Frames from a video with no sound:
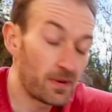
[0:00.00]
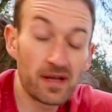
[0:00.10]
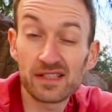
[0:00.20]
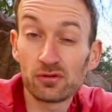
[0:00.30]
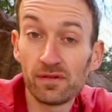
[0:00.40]

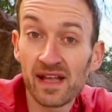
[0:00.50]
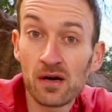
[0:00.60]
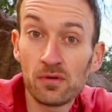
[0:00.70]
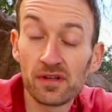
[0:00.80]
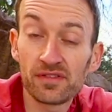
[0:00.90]
But that's all for
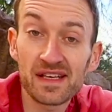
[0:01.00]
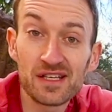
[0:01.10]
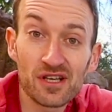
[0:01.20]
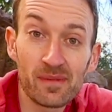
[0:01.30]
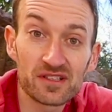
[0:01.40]
now. Thank
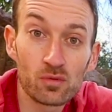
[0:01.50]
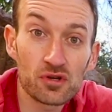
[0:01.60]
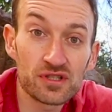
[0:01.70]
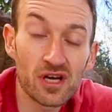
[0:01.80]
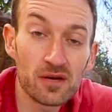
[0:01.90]
you so much for
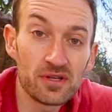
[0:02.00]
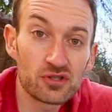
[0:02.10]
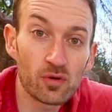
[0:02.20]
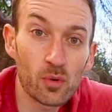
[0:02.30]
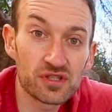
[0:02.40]
watching. I hope you
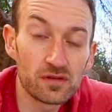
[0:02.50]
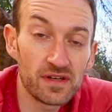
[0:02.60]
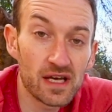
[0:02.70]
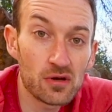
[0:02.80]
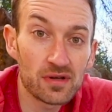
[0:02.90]
enjoyed watching this
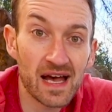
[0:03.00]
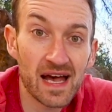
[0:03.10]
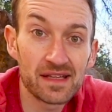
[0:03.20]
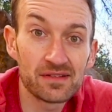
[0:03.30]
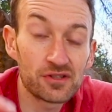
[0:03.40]
video.
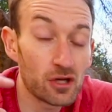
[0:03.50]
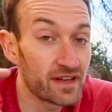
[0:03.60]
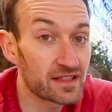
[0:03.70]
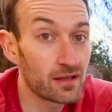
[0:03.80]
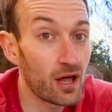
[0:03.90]
And don't
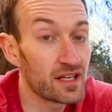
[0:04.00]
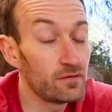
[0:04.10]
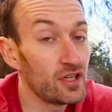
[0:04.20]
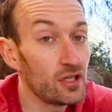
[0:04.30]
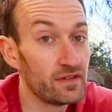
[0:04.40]
forget to like
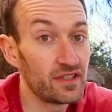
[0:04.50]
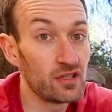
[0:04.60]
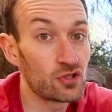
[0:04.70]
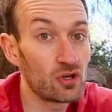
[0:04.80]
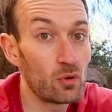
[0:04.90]
this video if you
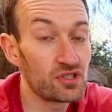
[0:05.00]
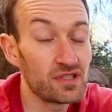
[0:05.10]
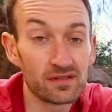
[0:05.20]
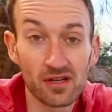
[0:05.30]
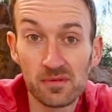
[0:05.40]
did enjoy
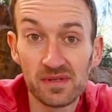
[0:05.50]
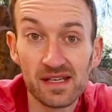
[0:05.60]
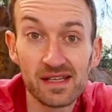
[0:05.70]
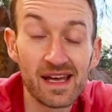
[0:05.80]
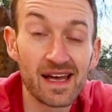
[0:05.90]
watching it. I hope you
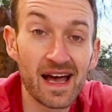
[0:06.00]
did.